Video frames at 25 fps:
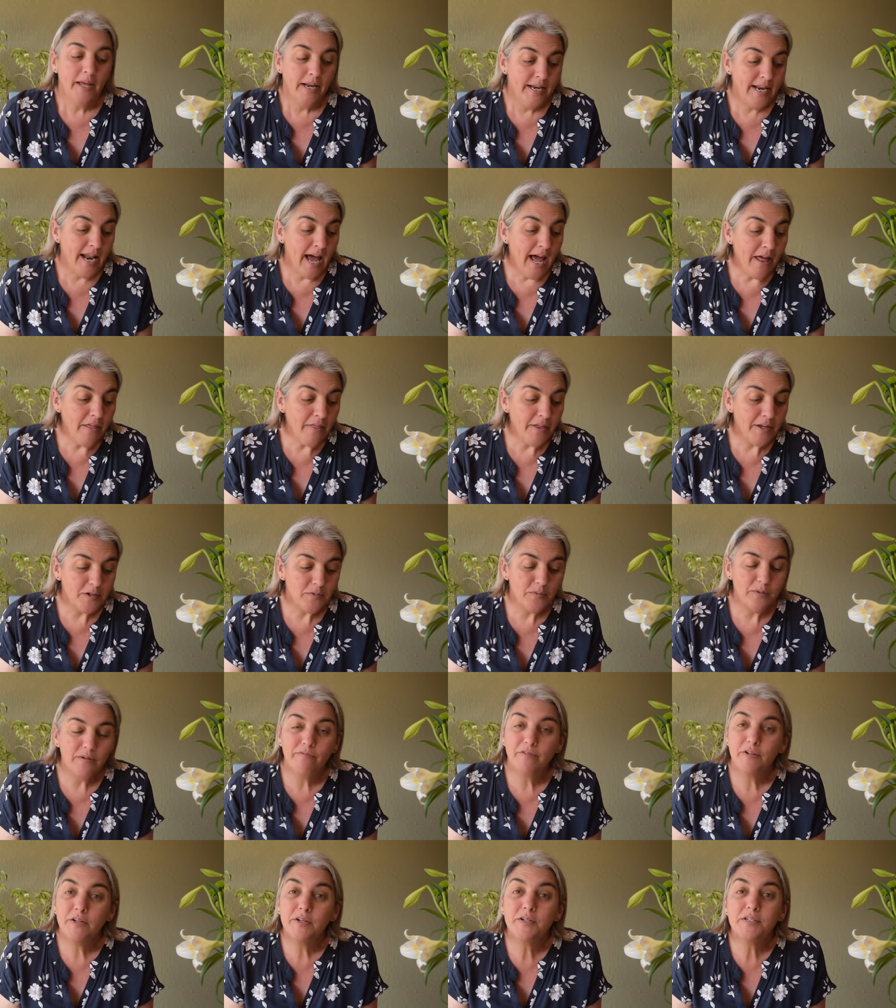Now that
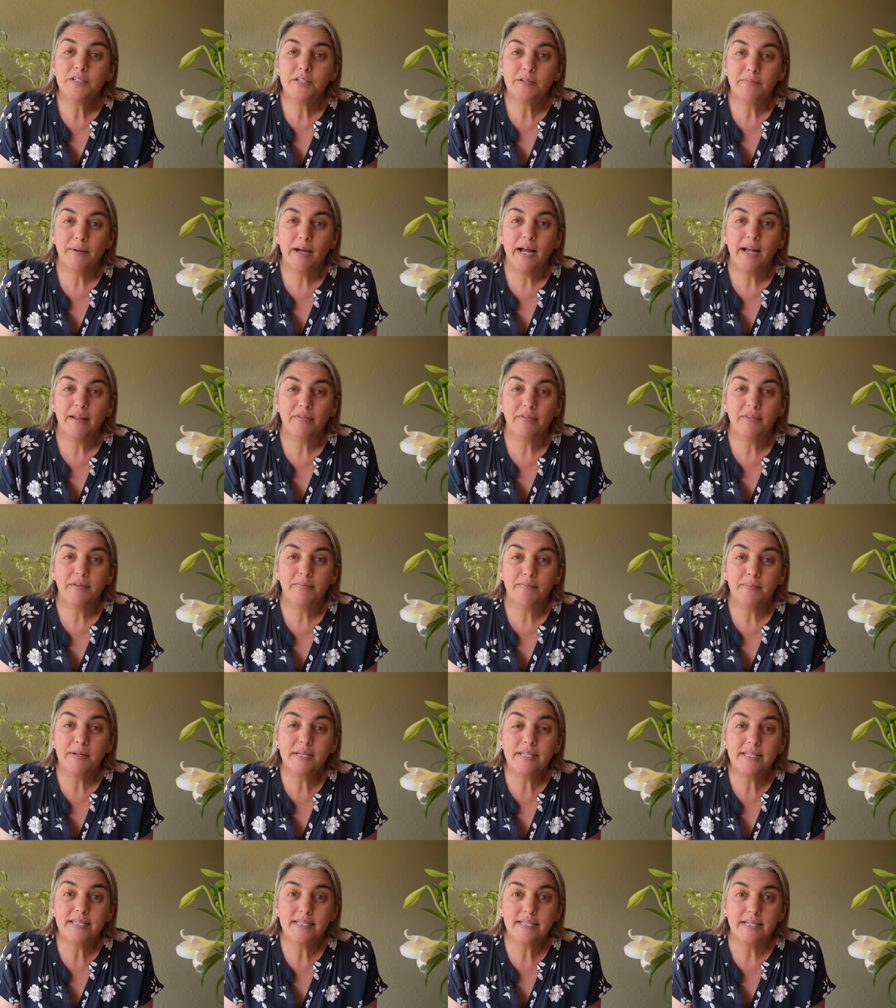we've learnt about the
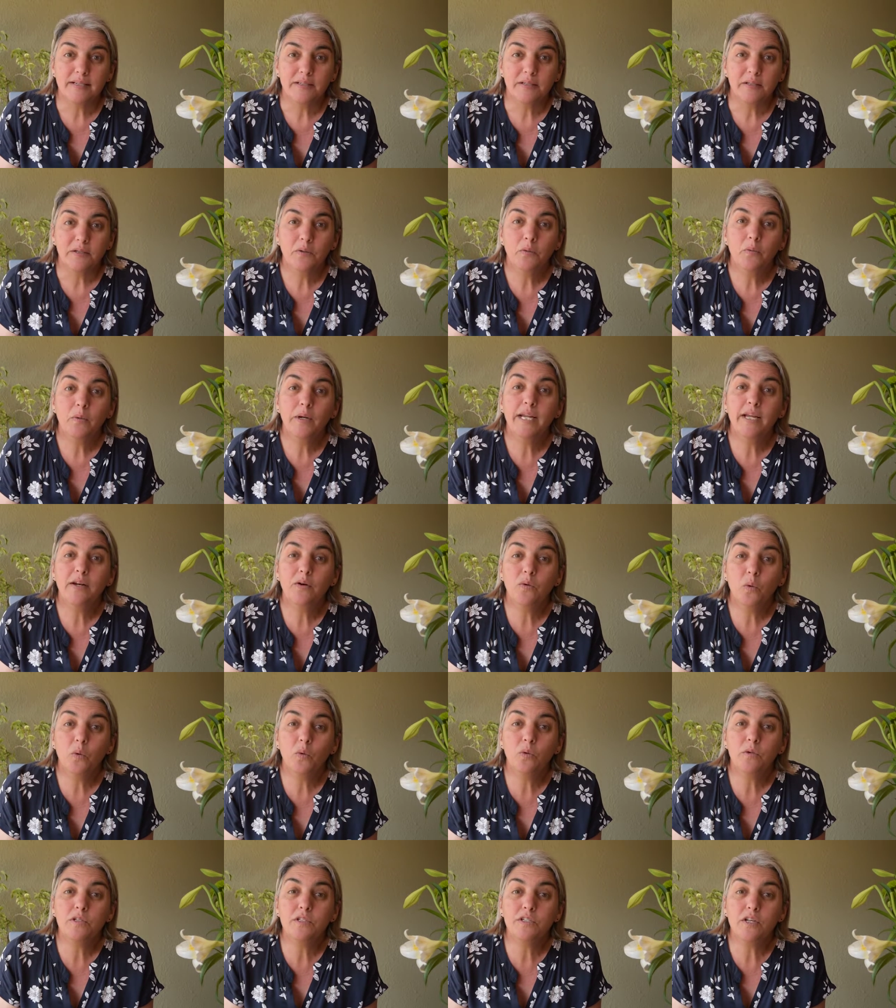pistil, we can
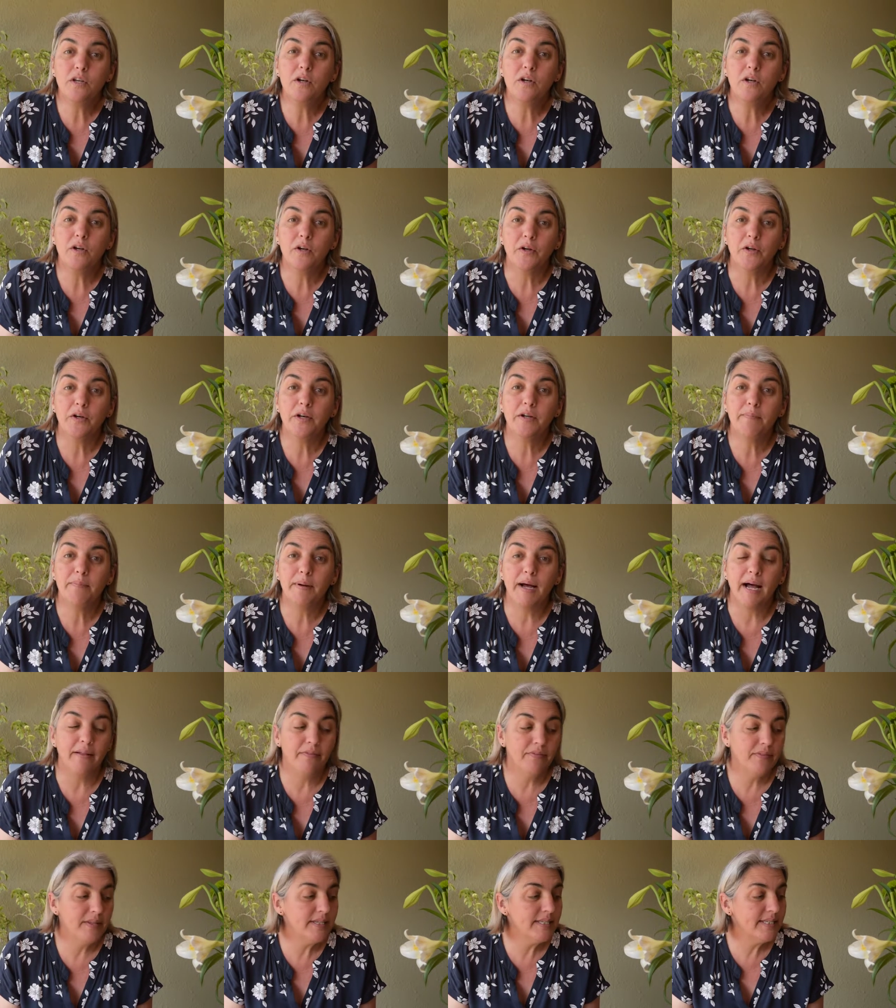also learn
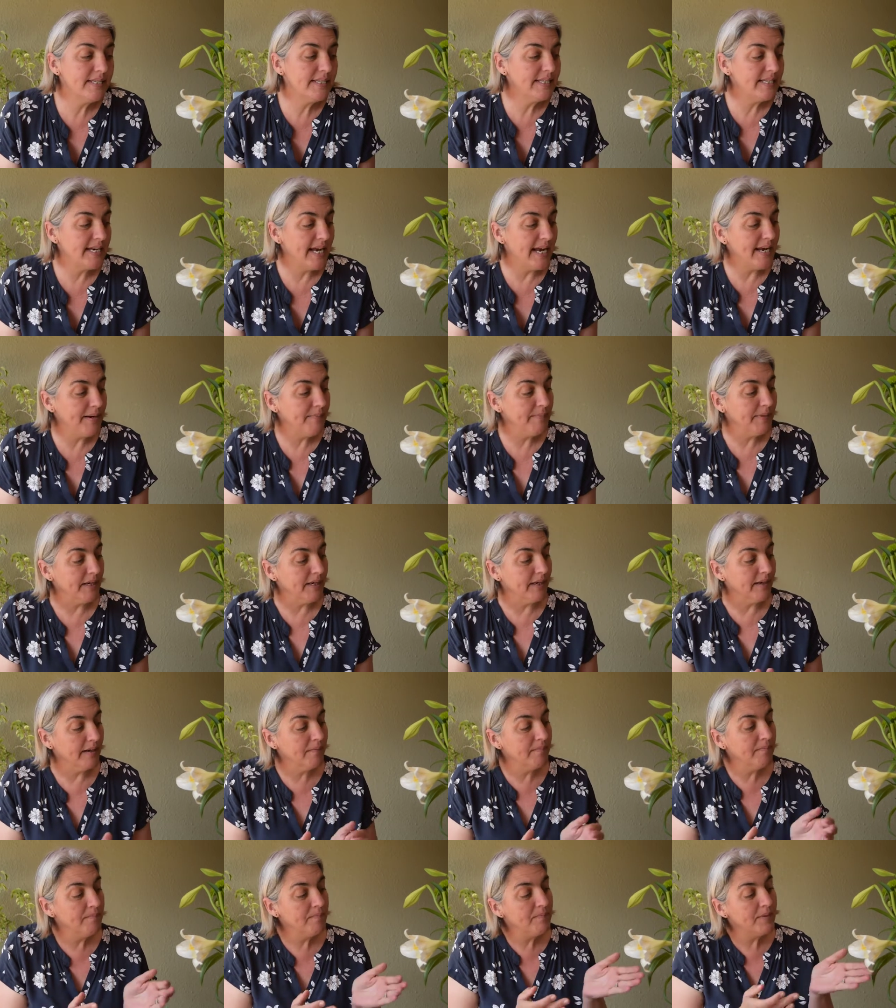about the
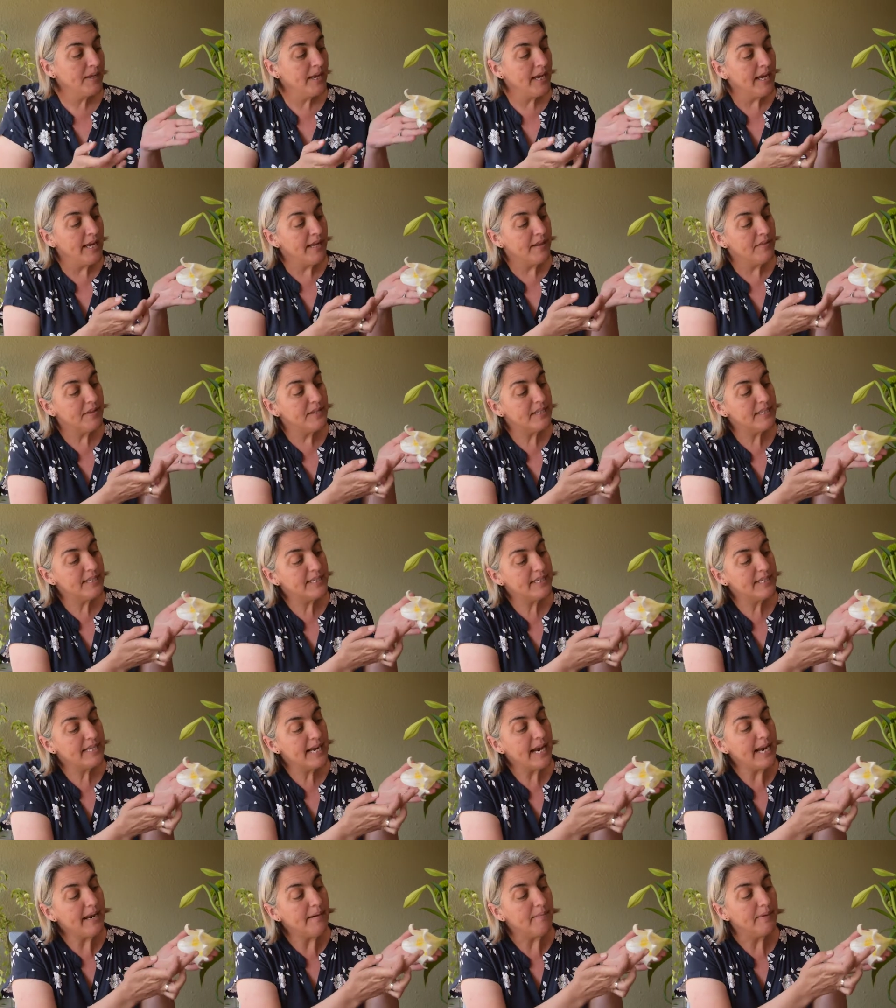stamen. The
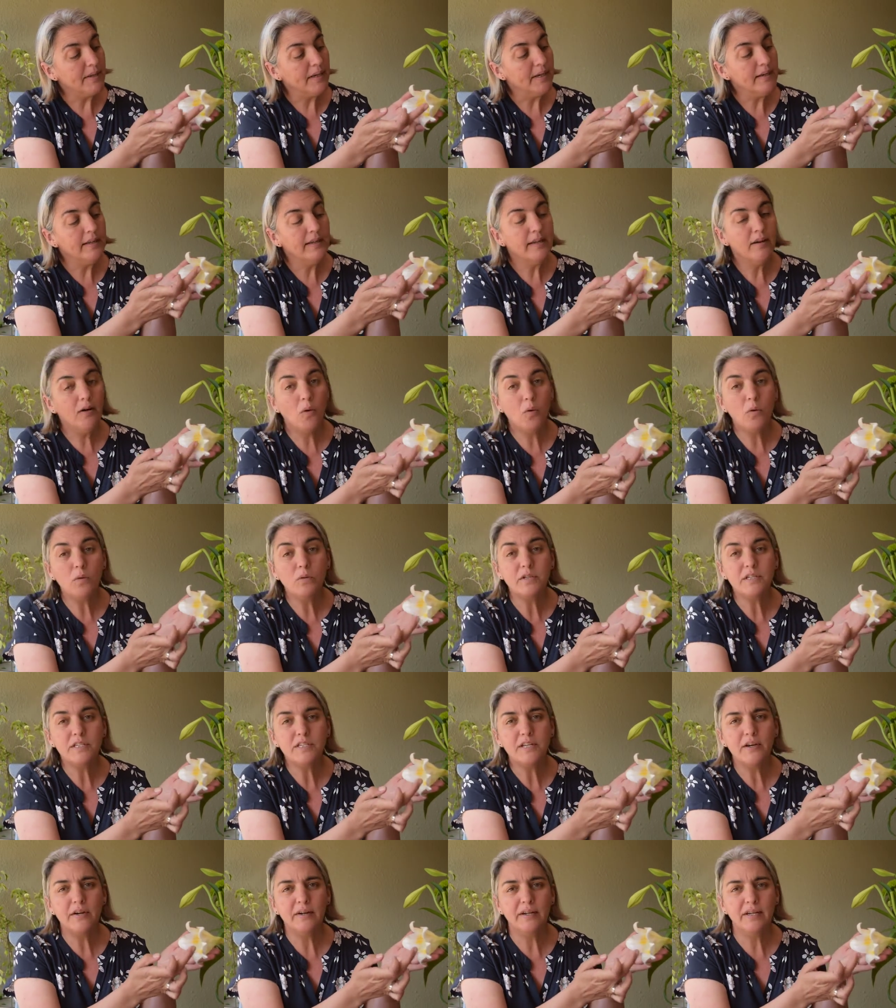stamen
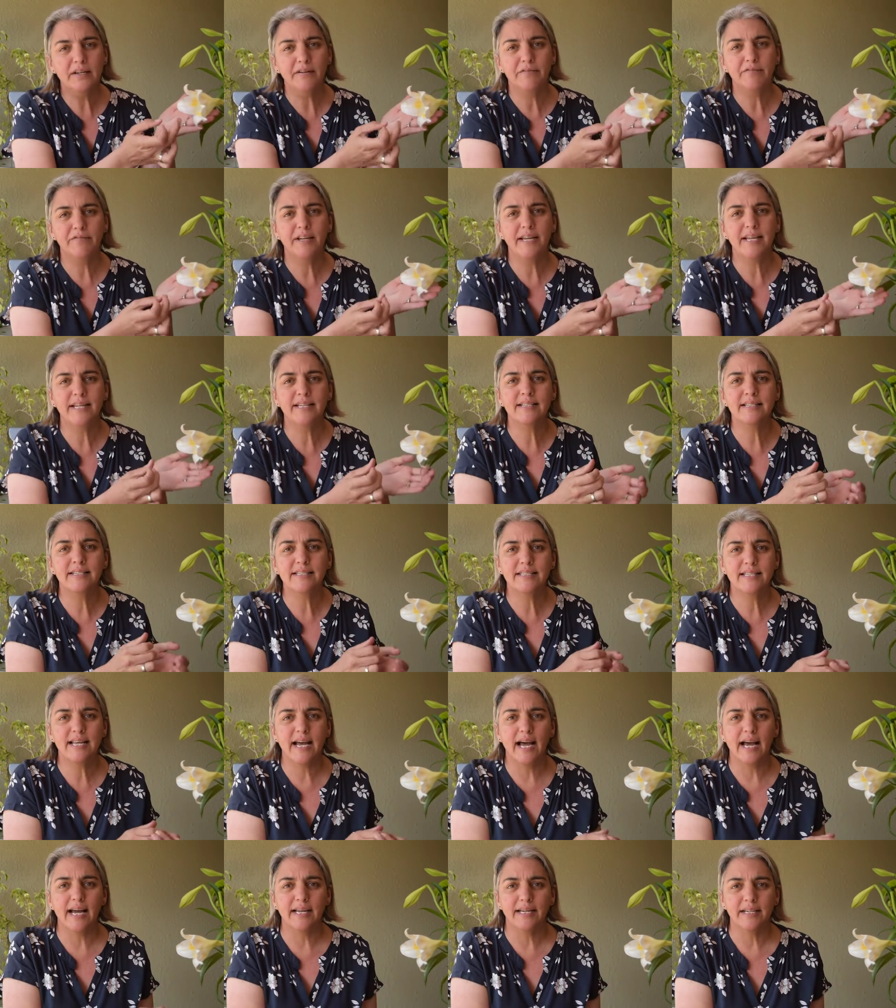also live
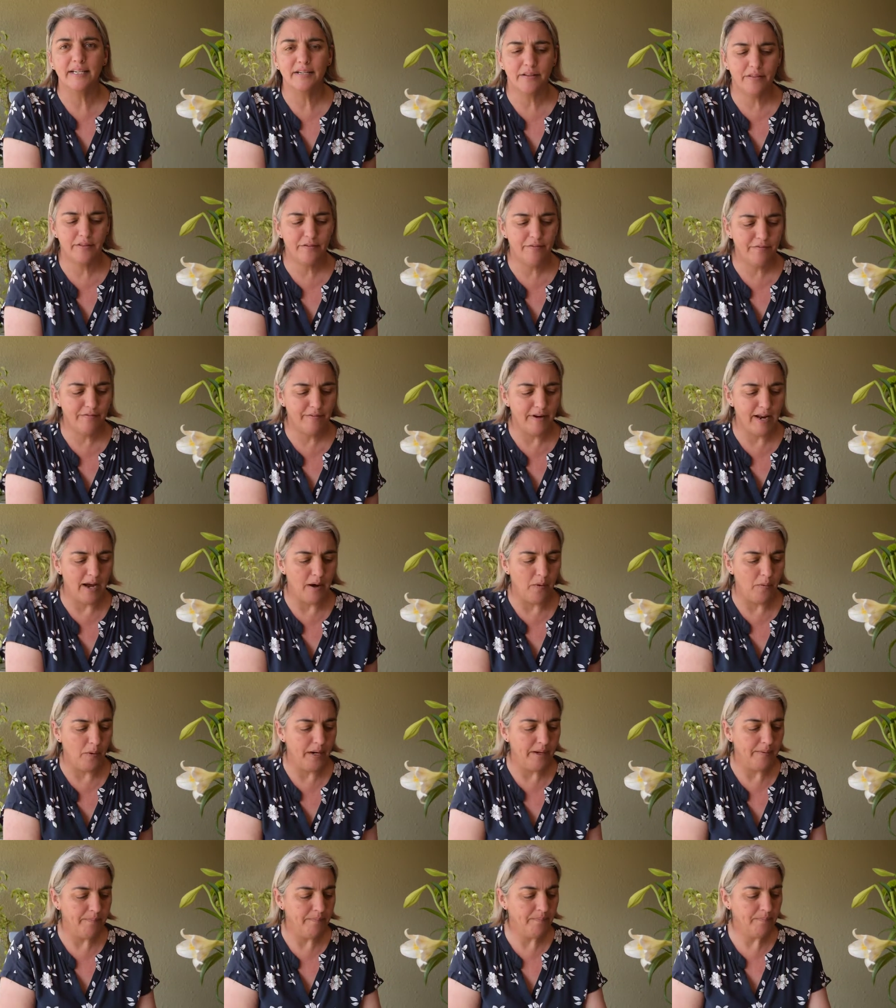inside the
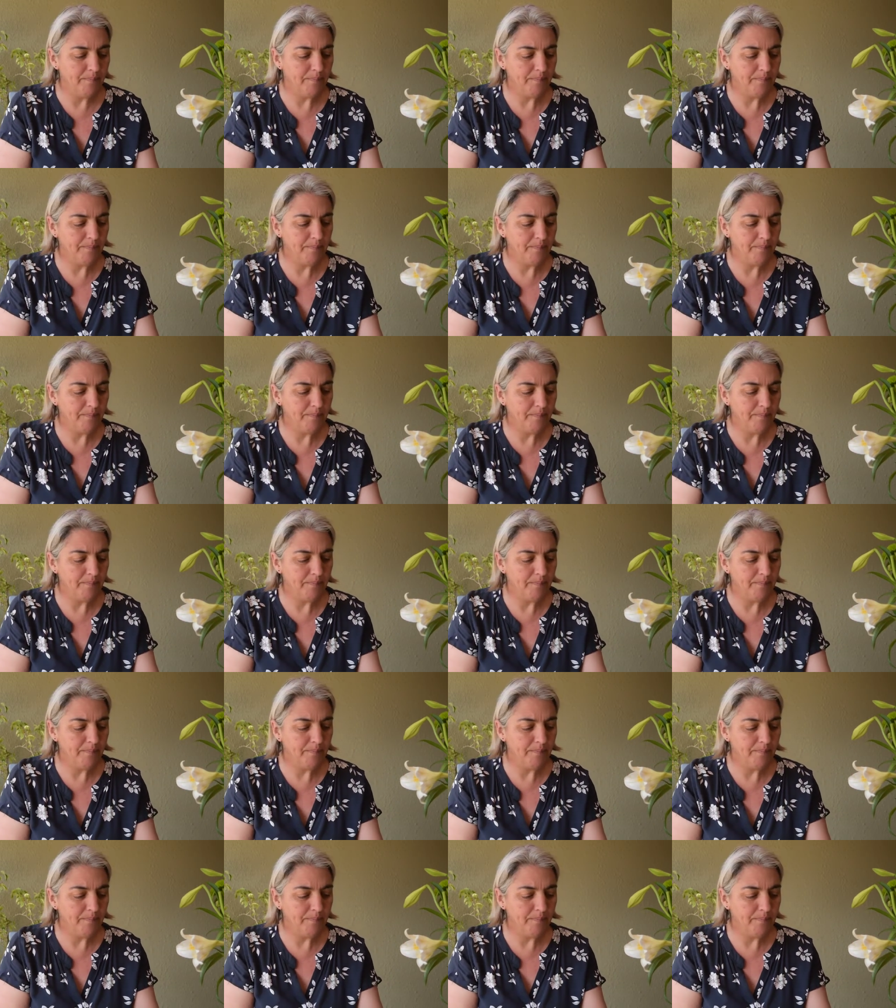flower.